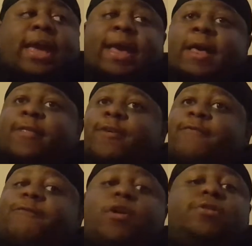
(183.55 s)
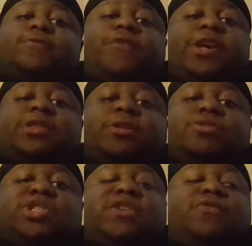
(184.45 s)
And the first victim
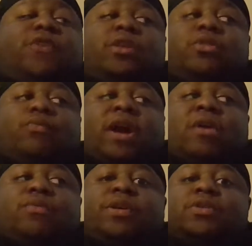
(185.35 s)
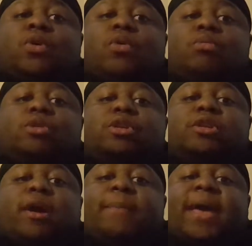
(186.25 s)
she fucked around was old,
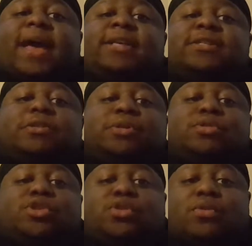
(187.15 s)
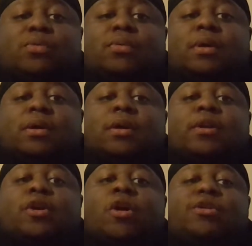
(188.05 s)
dumbass, delusional,
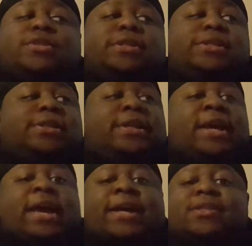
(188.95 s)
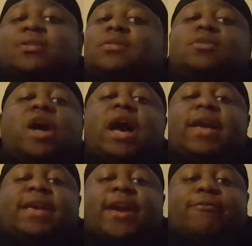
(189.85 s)
narcissistic-ass
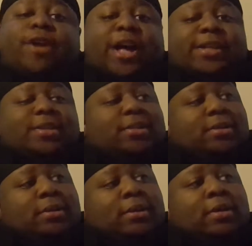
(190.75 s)
Kanye West.